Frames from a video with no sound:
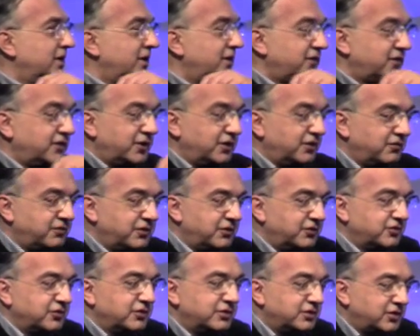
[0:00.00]
It's not
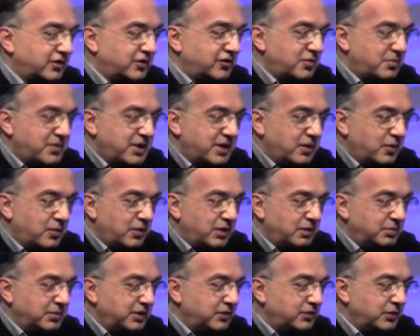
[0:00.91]
efficient. There was a better
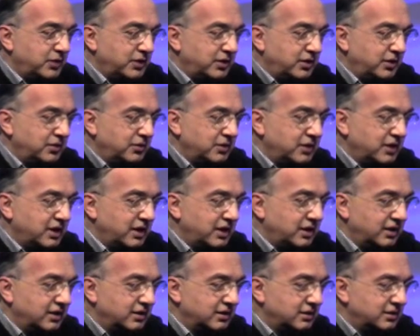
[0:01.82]
one between the
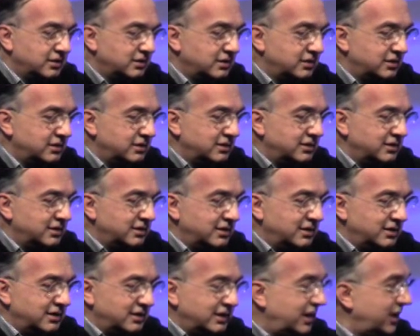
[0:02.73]
U.K.
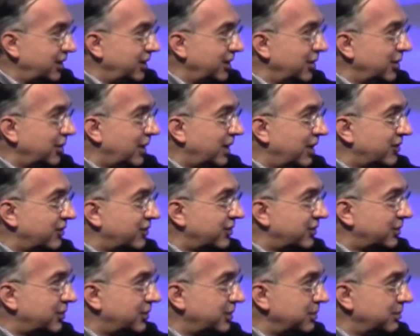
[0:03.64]
and the U.S.
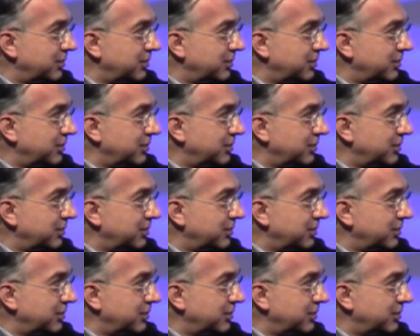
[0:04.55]
So